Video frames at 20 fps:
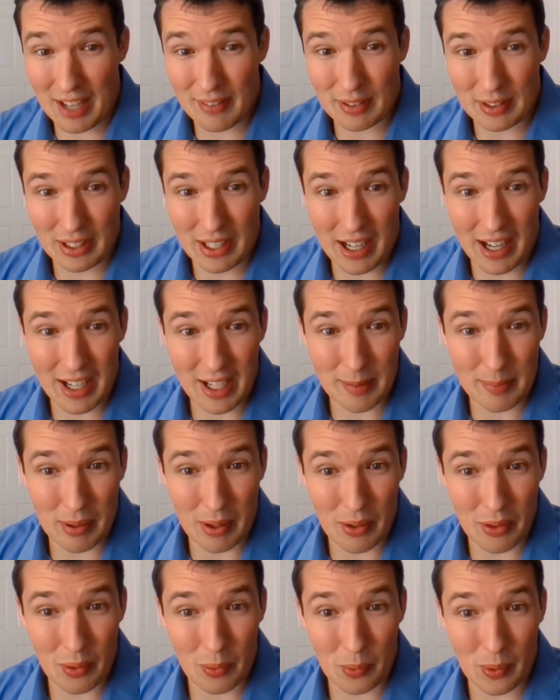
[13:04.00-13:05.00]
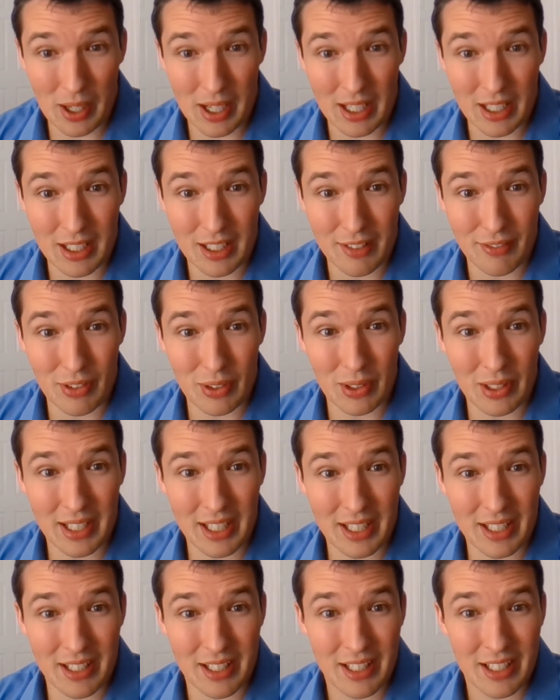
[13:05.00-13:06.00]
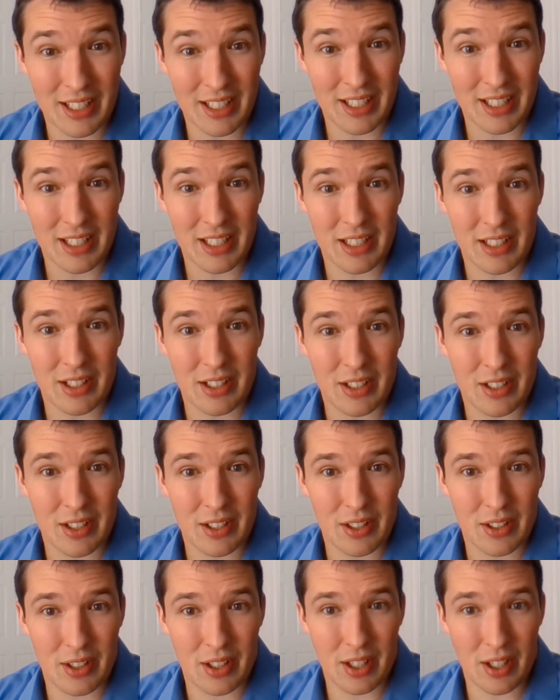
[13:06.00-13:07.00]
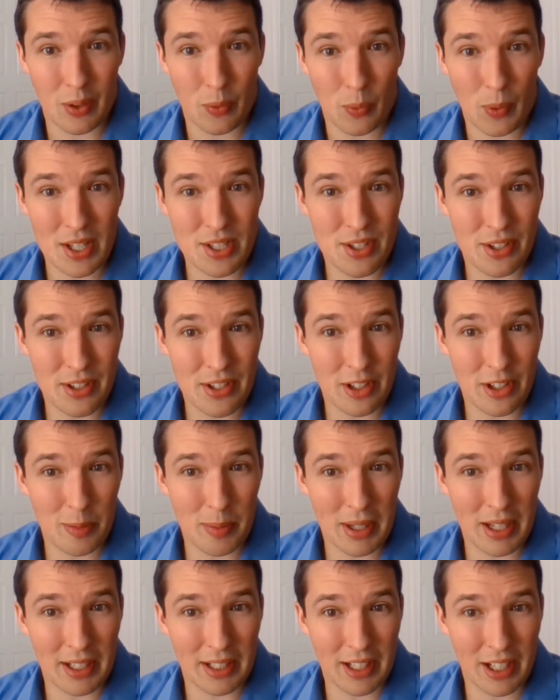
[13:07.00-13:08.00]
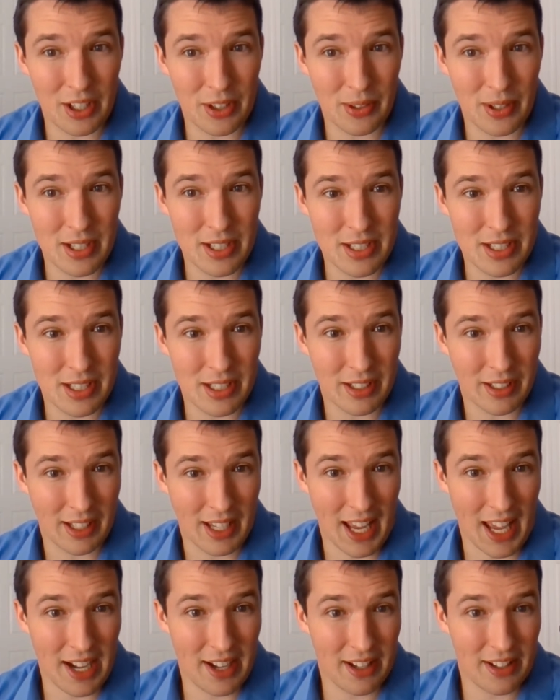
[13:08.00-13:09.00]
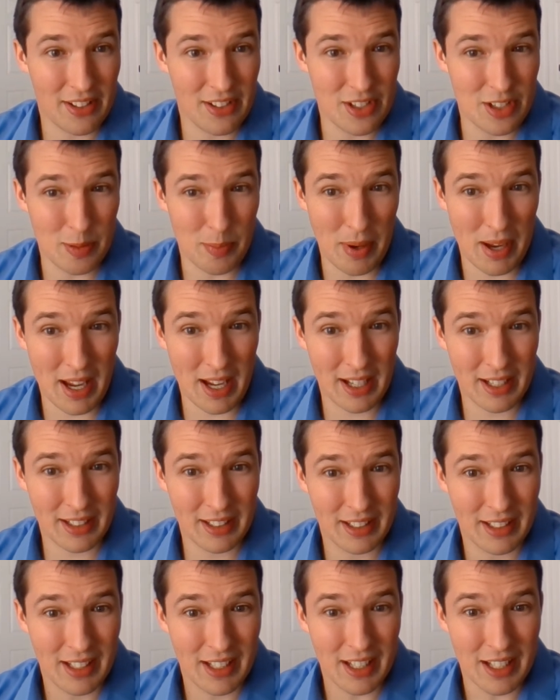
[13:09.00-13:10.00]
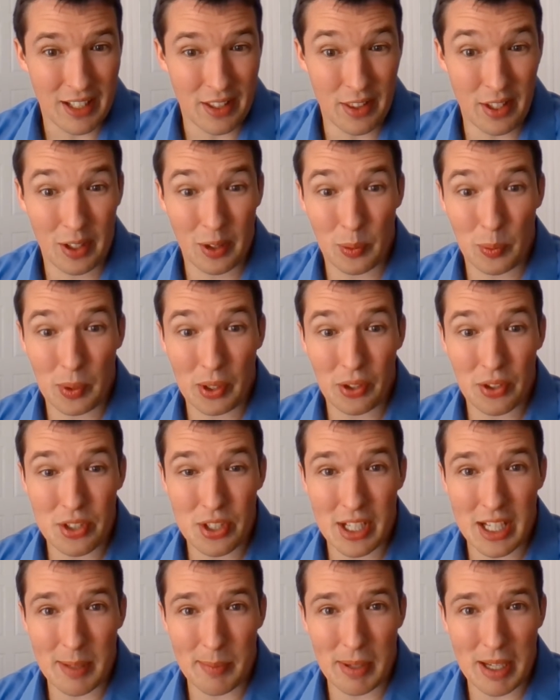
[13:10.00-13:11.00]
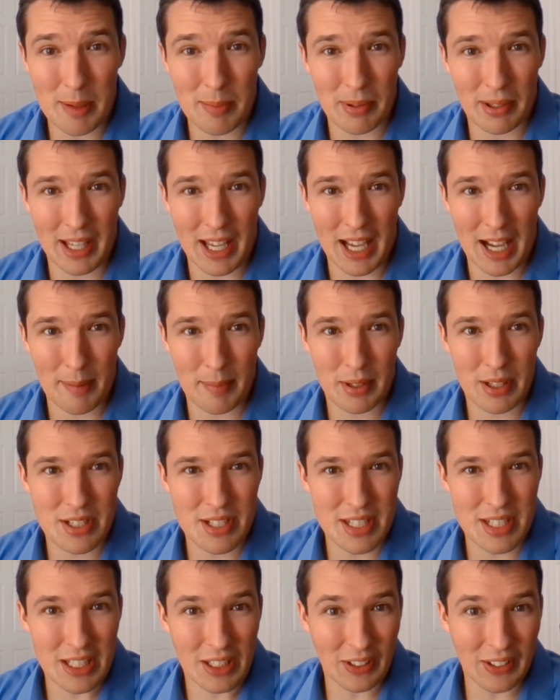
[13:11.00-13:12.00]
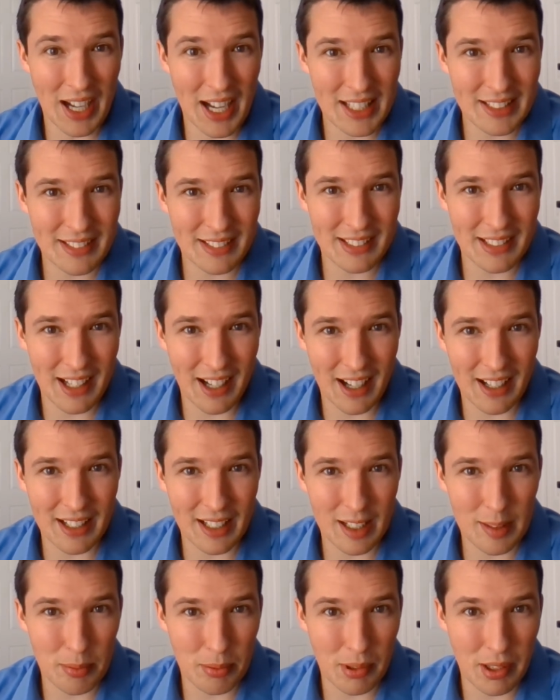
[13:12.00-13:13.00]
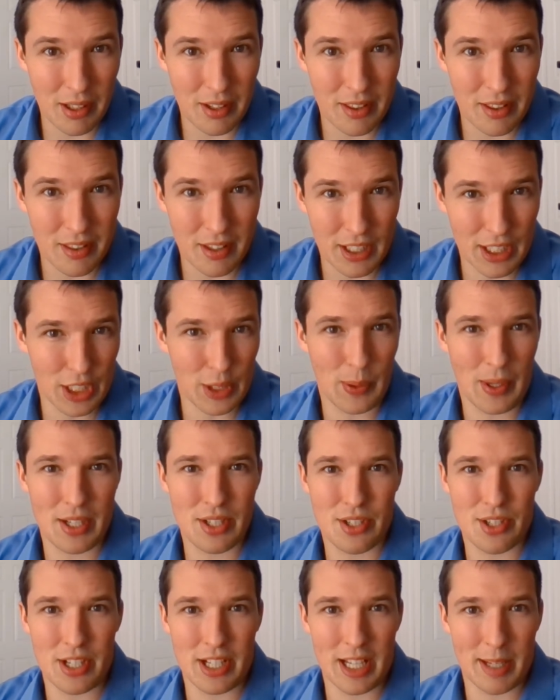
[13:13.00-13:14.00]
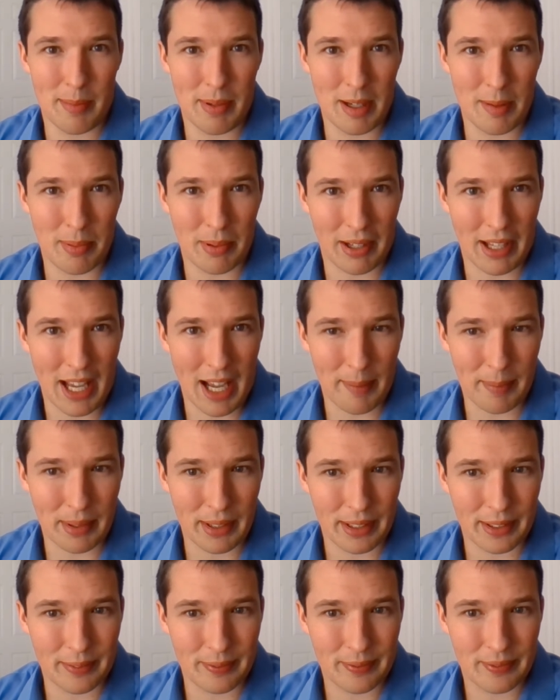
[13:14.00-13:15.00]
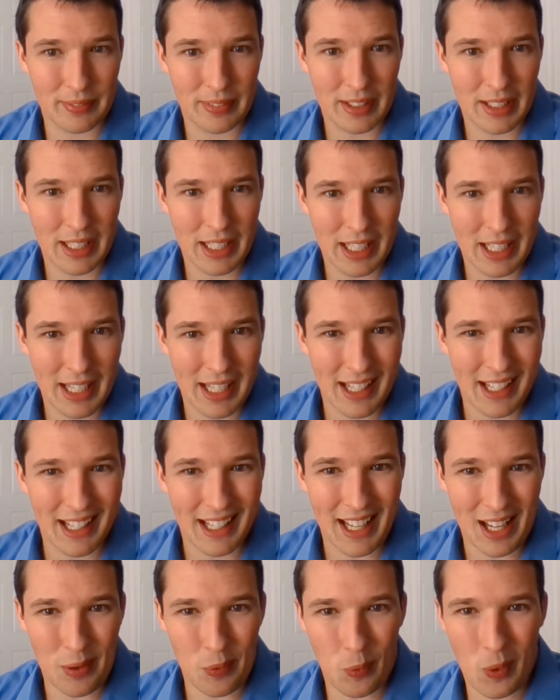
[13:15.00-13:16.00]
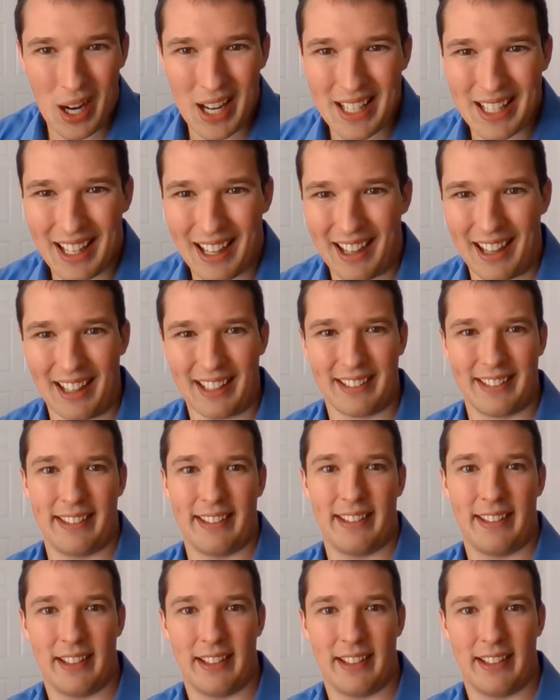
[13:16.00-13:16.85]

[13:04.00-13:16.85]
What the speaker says: haven't caught up all the way. If you look at Western European countries, Canada and Japan, their real GDP per capita still hasn't caught up with the US GDP per capita. And why not?